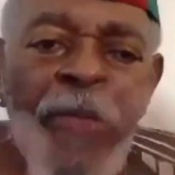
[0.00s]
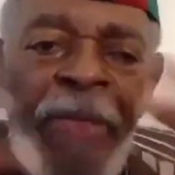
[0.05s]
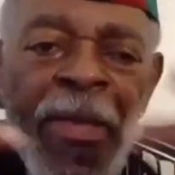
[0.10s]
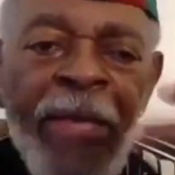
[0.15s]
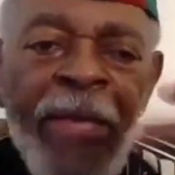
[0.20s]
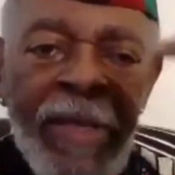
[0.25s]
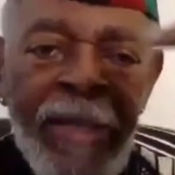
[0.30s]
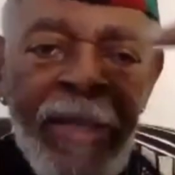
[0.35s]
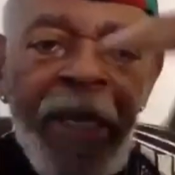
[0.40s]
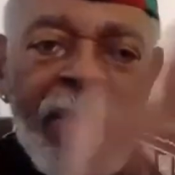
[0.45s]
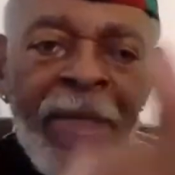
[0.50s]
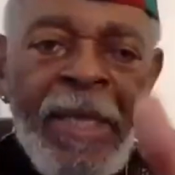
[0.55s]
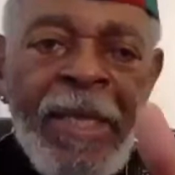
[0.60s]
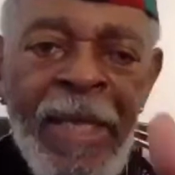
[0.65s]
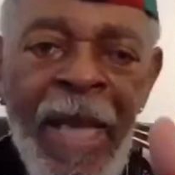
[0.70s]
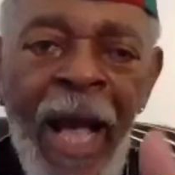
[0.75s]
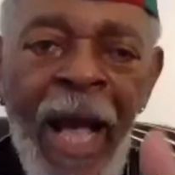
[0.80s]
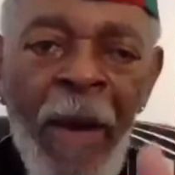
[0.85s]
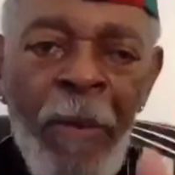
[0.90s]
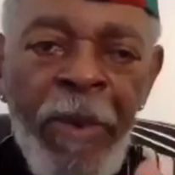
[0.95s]
this
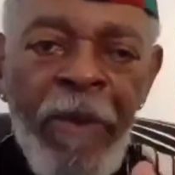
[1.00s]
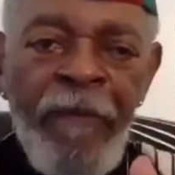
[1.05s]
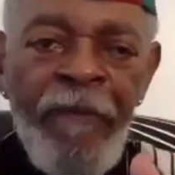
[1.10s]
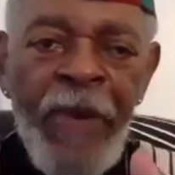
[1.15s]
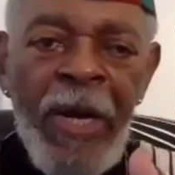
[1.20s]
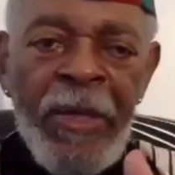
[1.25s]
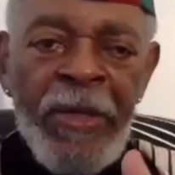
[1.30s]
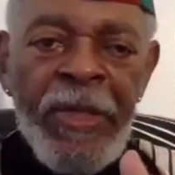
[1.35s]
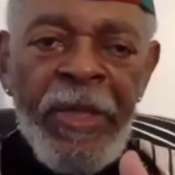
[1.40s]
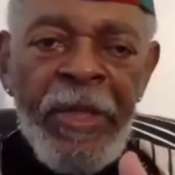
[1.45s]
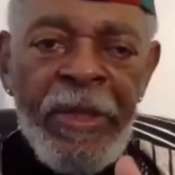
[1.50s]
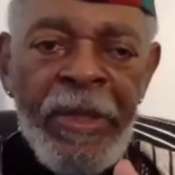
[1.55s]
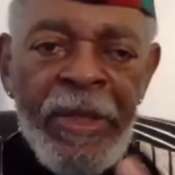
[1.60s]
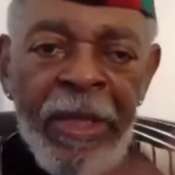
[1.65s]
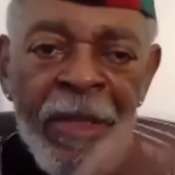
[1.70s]
is how we function.